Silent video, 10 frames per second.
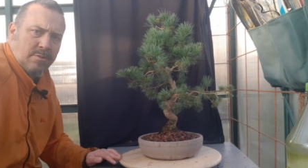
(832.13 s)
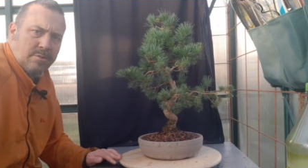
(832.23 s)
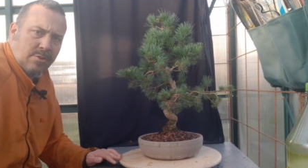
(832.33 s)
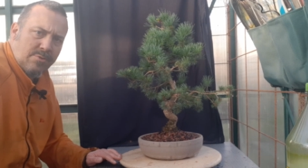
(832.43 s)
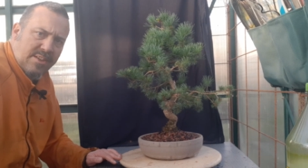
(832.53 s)

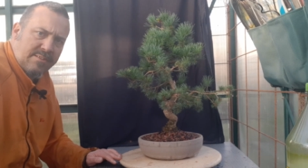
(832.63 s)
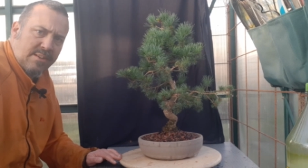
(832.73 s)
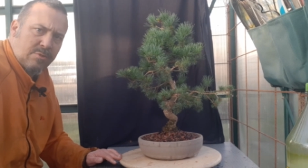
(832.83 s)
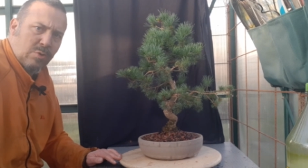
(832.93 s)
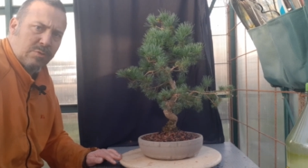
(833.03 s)
So this
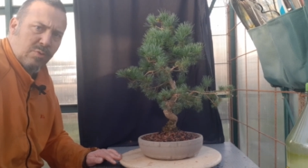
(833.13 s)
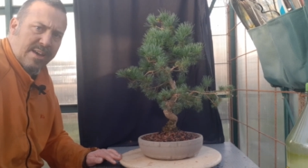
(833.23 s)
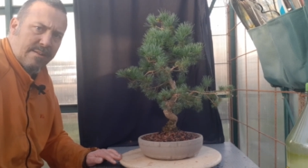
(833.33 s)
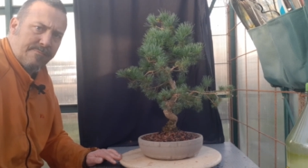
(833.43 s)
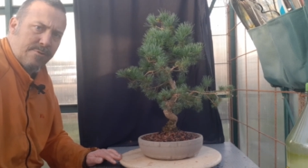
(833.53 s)
is what we
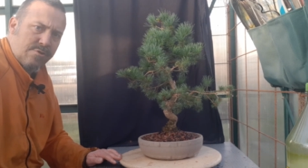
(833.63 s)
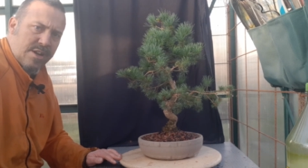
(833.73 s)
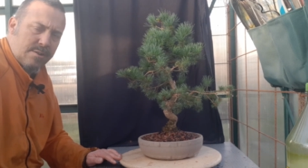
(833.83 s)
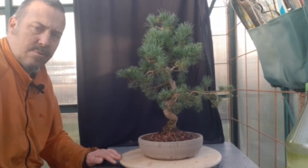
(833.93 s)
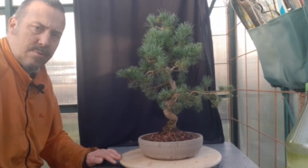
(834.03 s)
have for
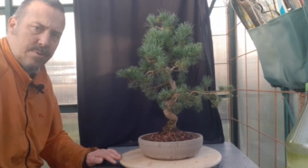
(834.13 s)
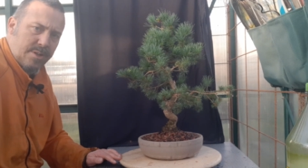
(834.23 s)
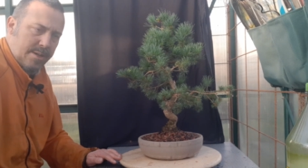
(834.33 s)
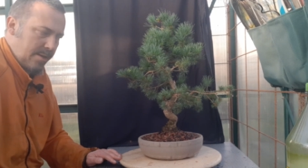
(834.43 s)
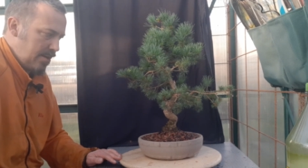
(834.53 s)
now.
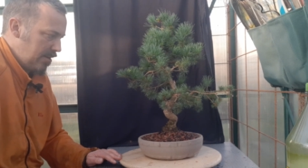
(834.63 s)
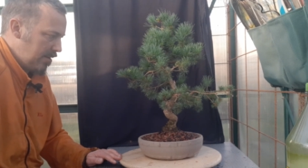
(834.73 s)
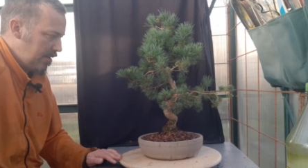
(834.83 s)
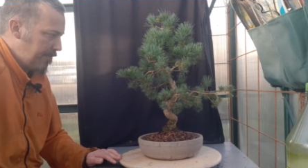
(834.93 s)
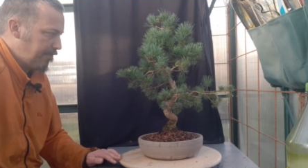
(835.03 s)

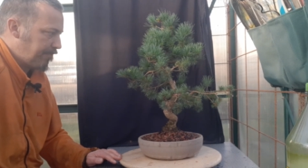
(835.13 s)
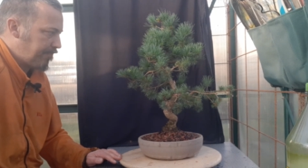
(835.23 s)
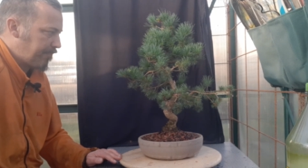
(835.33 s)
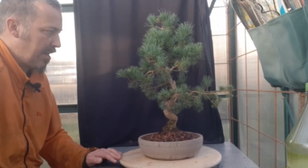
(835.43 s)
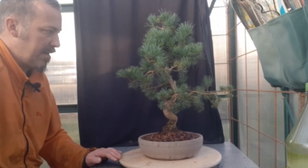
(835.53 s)

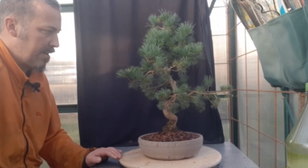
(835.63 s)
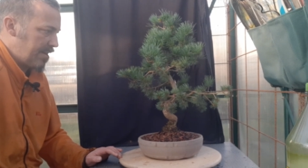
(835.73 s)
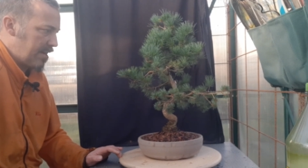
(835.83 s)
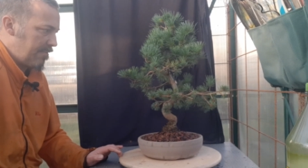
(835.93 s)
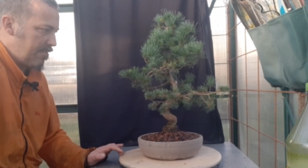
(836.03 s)
I'm
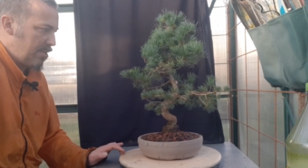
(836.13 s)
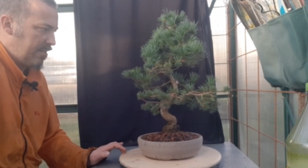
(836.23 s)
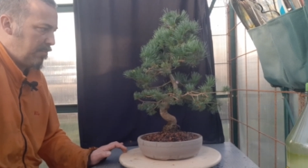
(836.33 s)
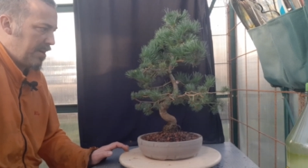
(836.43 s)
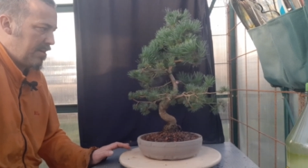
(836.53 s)
gonna give you a
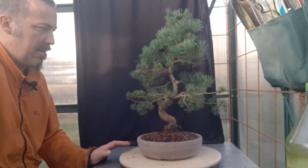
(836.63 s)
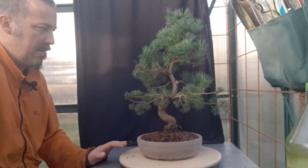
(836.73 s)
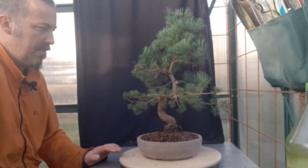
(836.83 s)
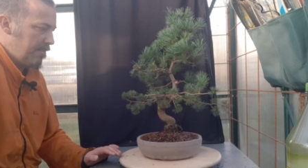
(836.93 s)
spin.